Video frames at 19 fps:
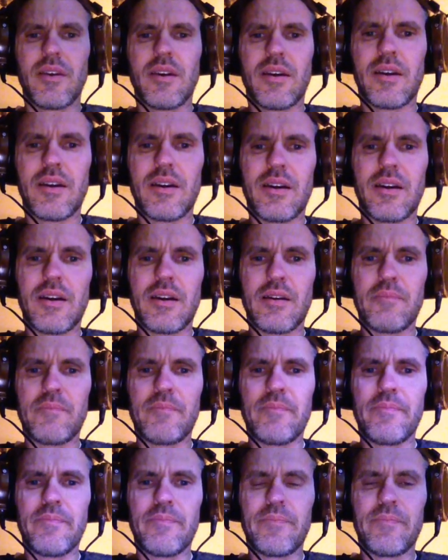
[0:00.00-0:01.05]

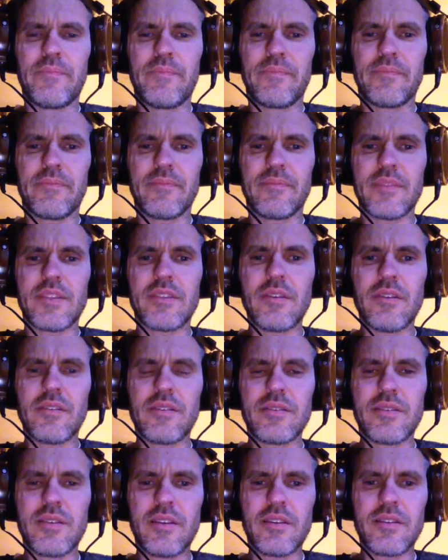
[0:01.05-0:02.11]
So
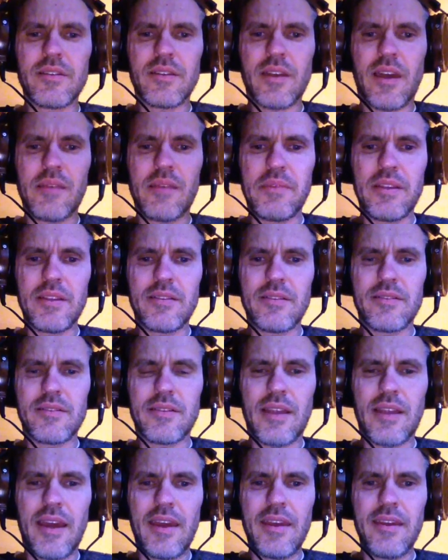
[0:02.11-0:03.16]
this thing just came in
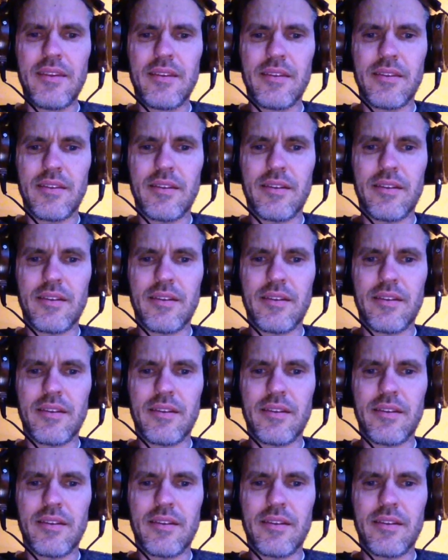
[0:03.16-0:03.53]
today.